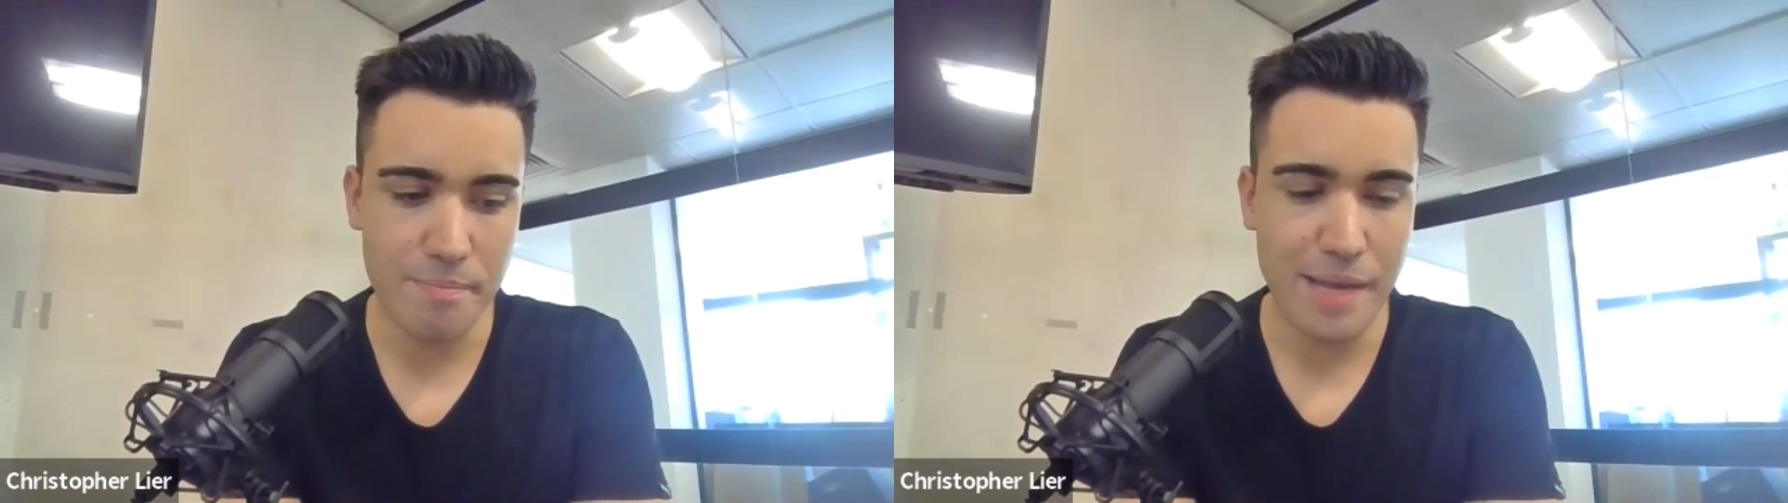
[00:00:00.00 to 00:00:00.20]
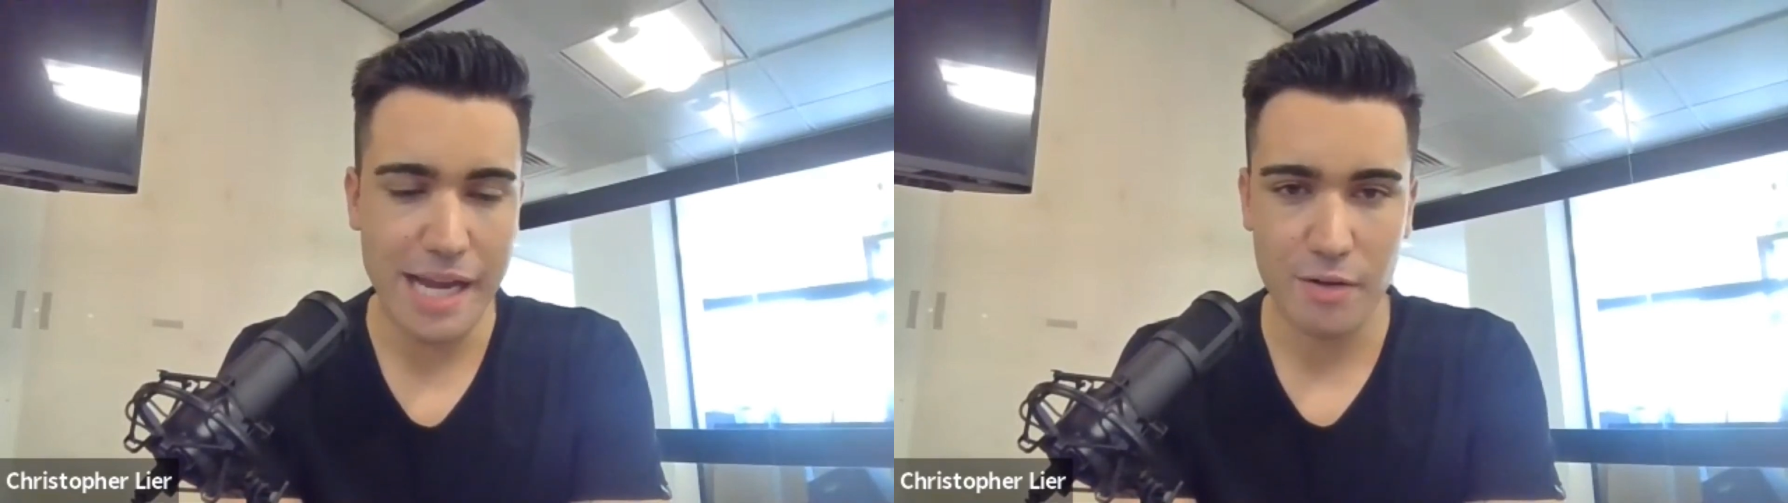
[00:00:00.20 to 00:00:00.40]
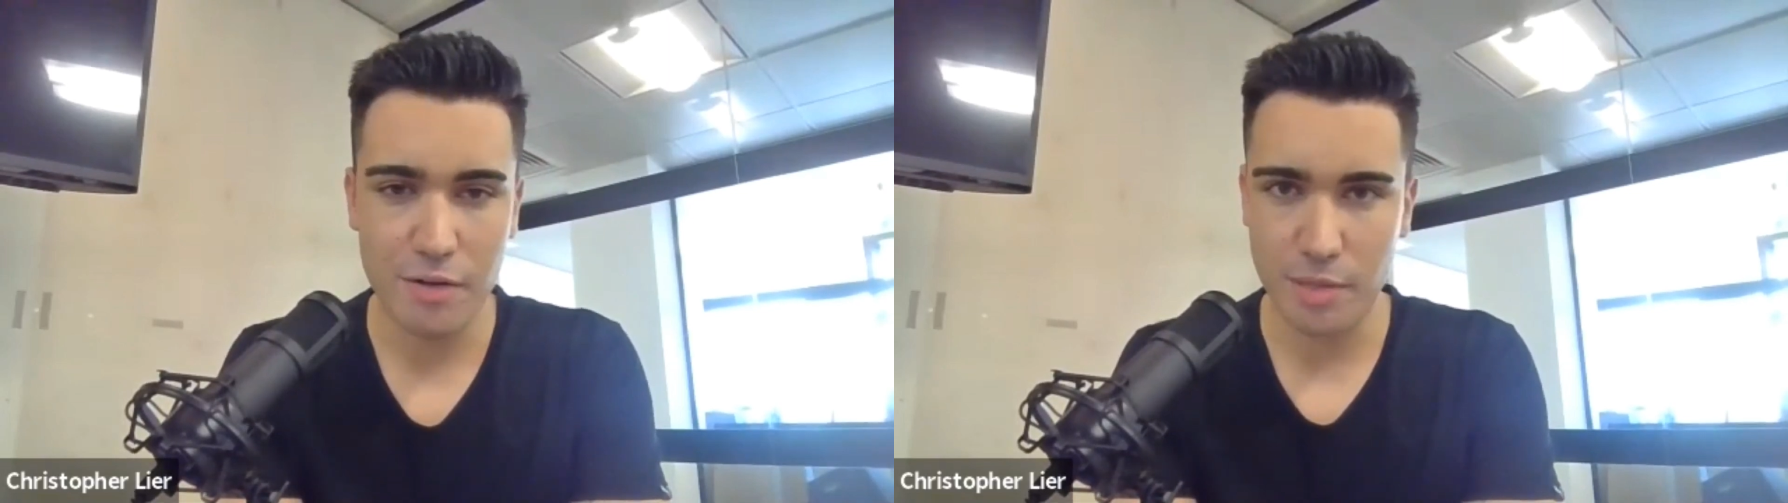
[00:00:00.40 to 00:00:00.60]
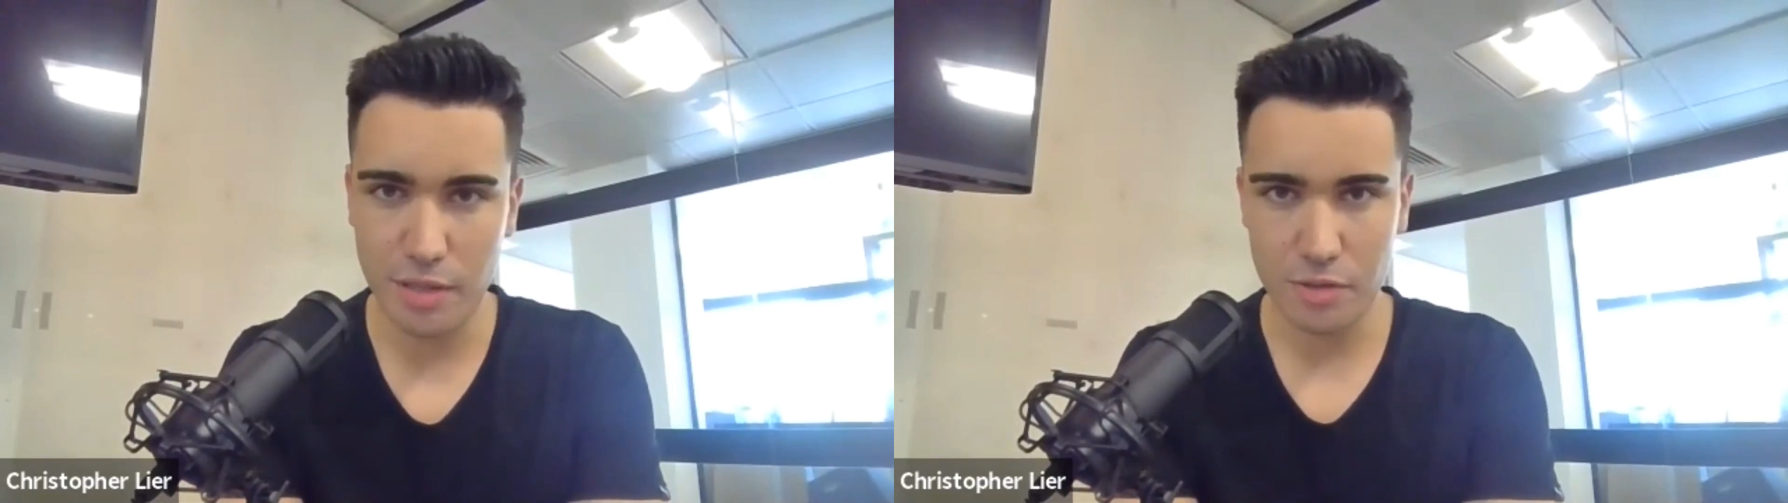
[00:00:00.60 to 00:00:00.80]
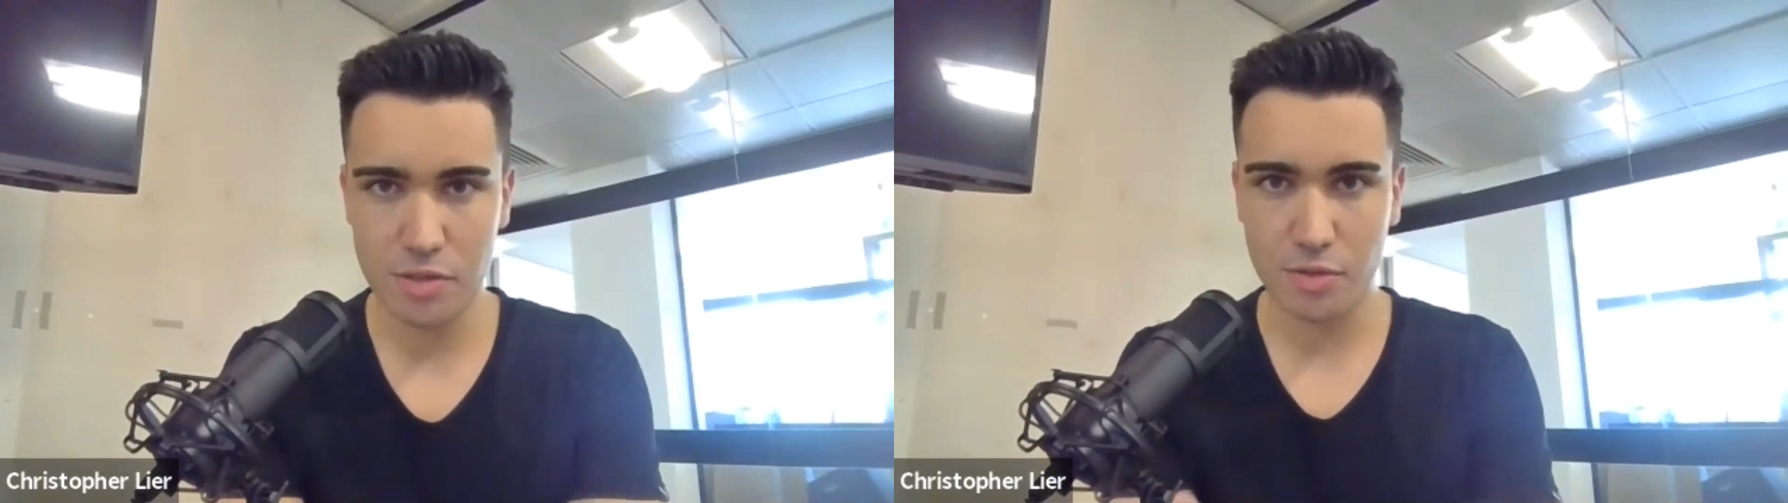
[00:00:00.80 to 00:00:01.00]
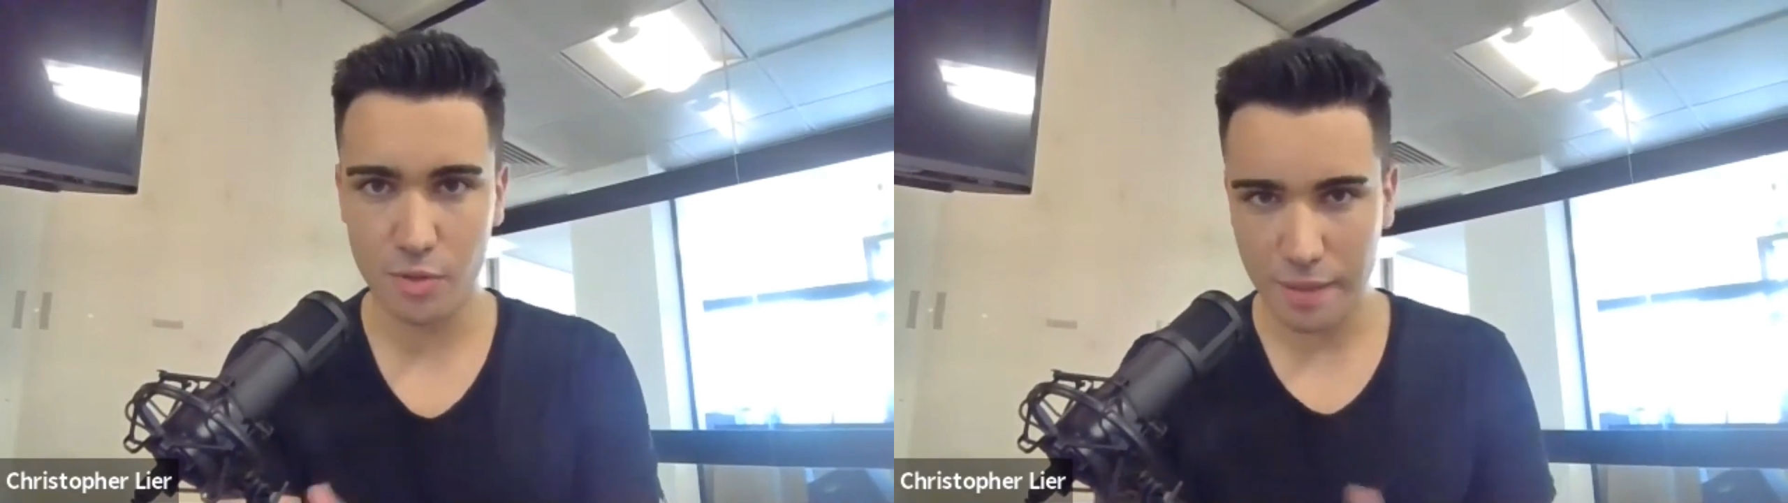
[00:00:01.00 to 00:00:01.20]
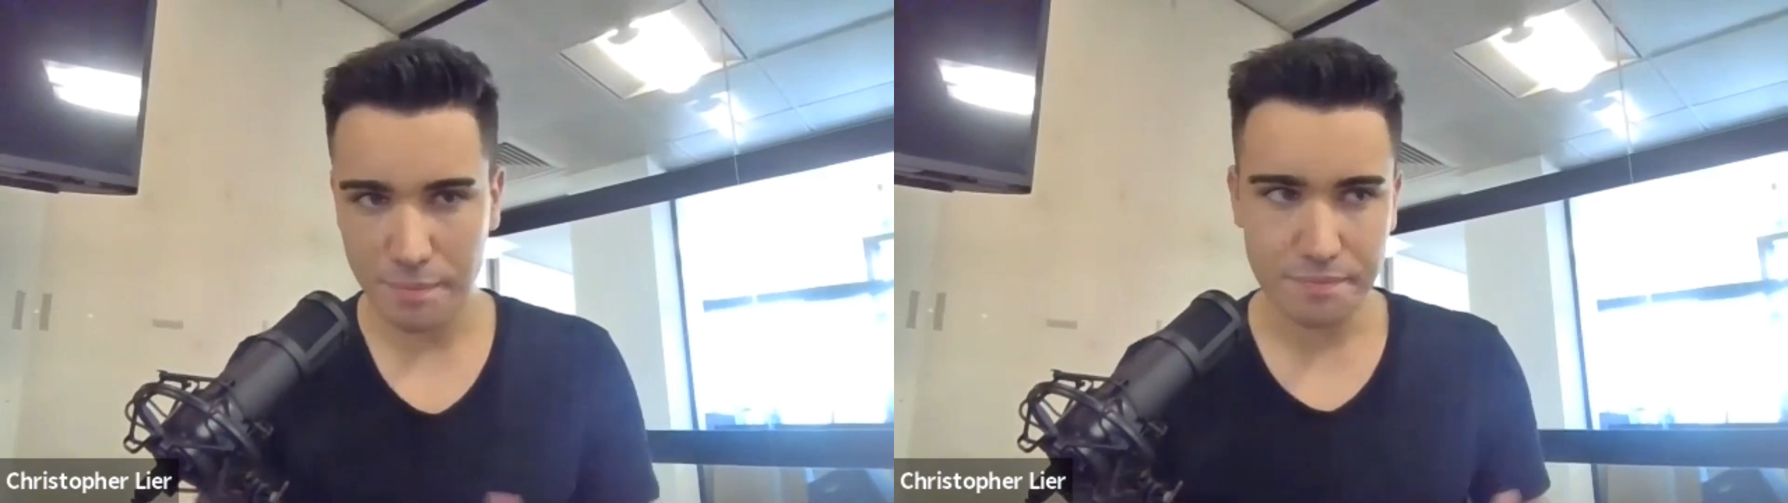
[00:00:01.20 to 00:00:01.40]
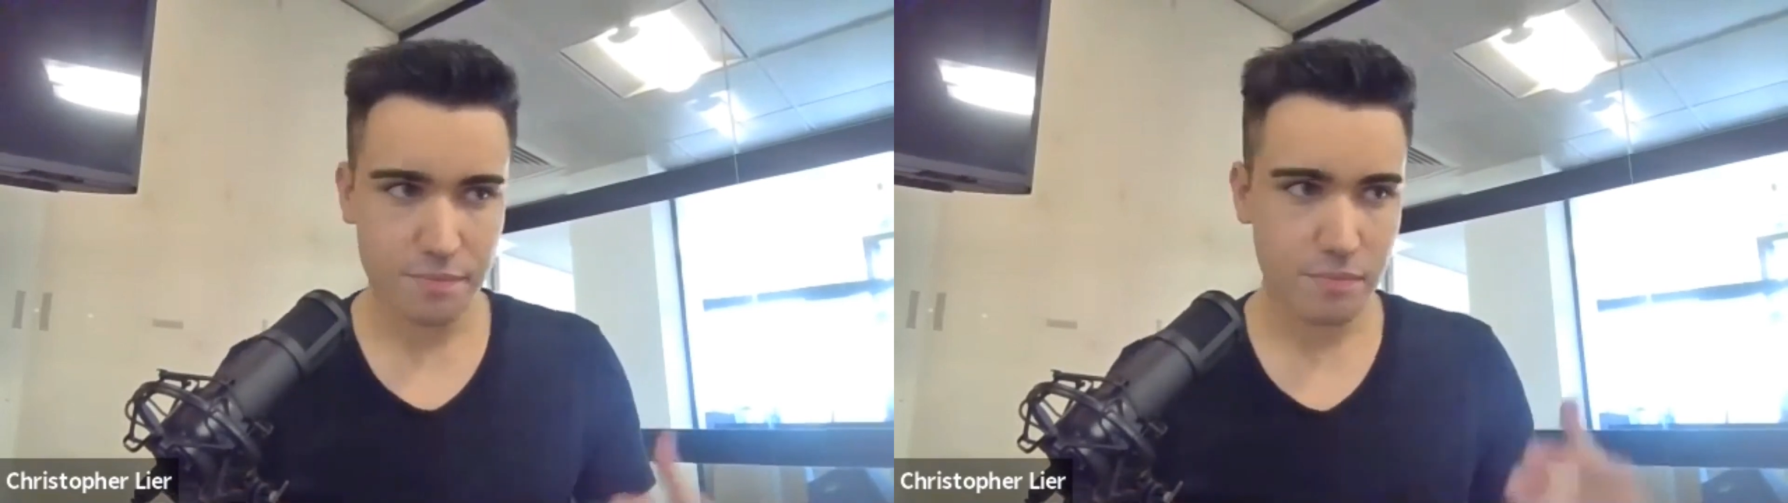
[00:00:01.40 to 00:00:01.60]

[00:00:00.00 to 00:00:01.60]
background about our story